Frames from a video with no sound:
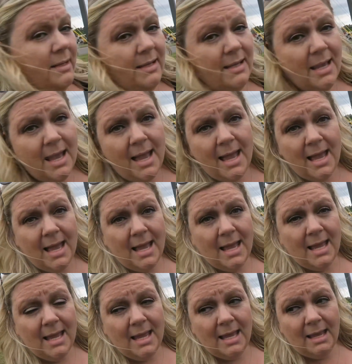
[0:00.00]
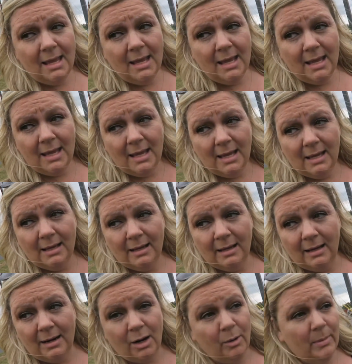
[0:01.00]
yay!
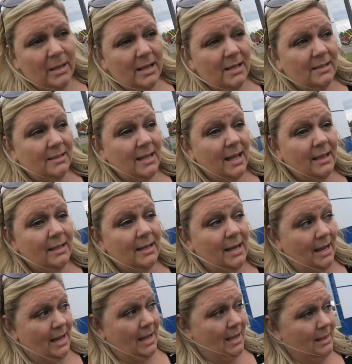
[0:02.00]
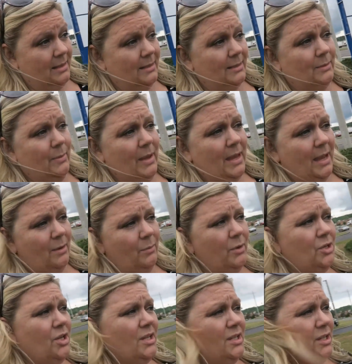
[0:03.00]
And all because Talladega this weekend,
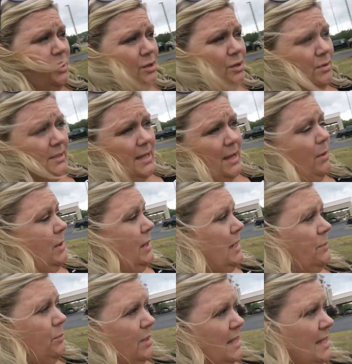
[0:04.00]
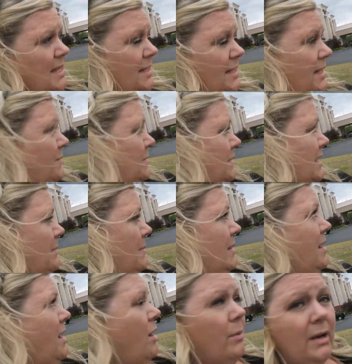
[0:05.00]
which is Tuesday. We didn't really think that it was going to
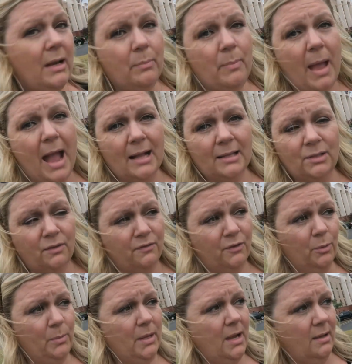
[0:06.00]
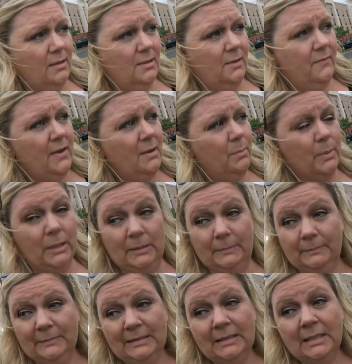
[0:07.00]
be already packed or full because of it, but
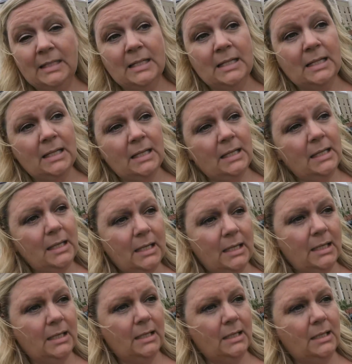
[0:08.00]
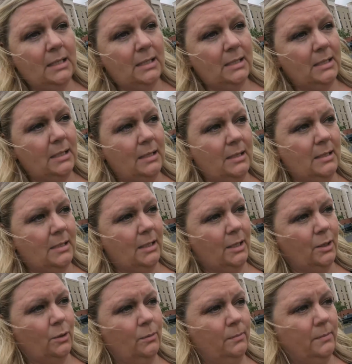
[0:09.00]
it is.
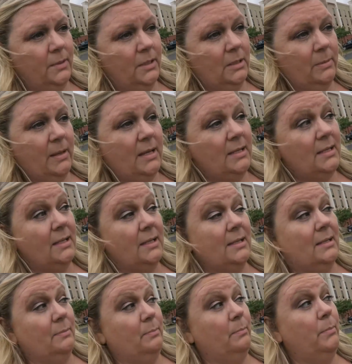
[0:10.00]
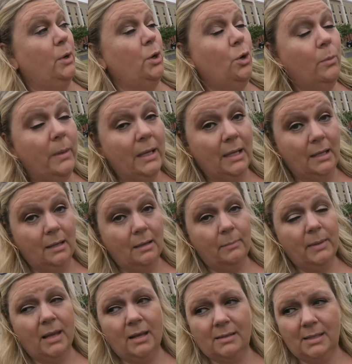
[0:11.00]
So this place is booming
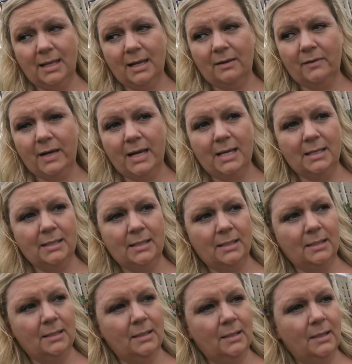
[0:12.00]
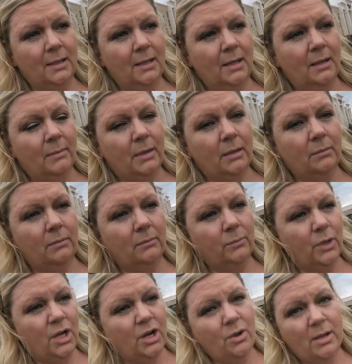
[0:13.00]
because of that race. But
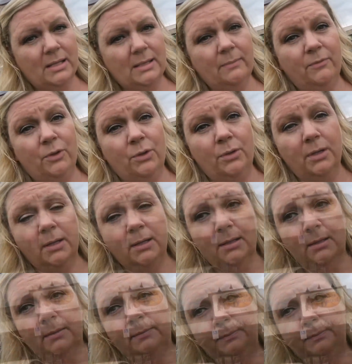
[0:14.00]
we're gonna go get some food. So we're